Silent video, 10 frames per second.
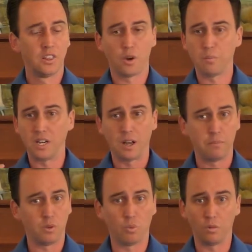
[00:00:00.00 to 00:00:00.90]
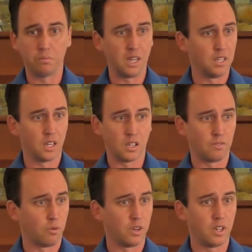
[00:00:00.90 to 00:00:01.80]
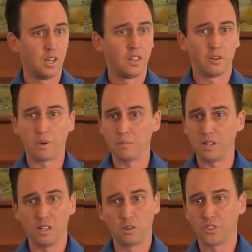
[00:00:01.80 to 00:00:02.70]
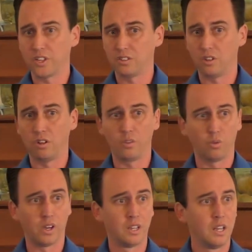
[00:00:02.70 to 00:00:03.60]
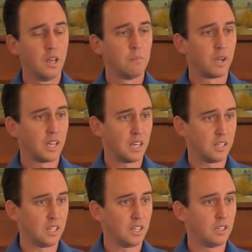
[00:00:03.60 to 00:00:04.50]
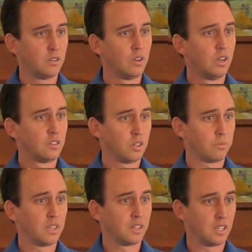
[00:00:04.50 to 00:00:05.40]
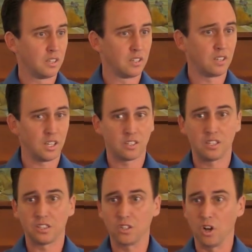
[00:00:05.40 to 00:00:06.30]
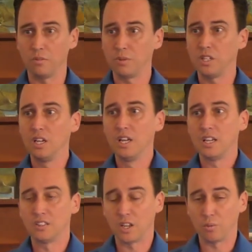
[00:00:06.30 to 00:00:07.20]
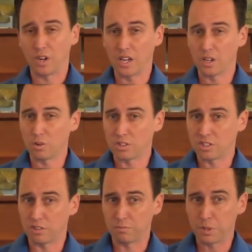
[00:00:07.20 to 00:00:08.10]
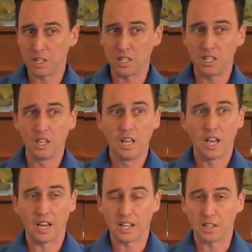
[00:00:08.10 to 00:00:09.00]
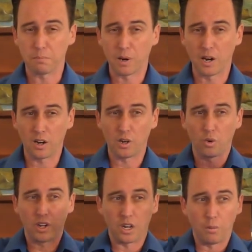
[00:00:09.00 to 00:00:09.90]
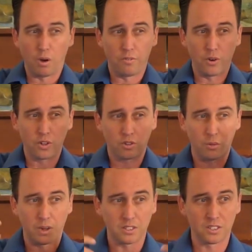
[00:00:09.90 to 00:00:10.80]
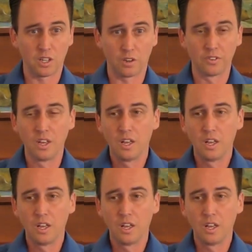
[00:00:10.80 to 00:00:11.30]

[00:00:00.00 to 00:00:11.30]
there may not be one main nugget for you. There might be little things along the way, but can I tell you something that this lesson has taught me is that when I go to self-pity and I get paranoid and I'm all focused on myself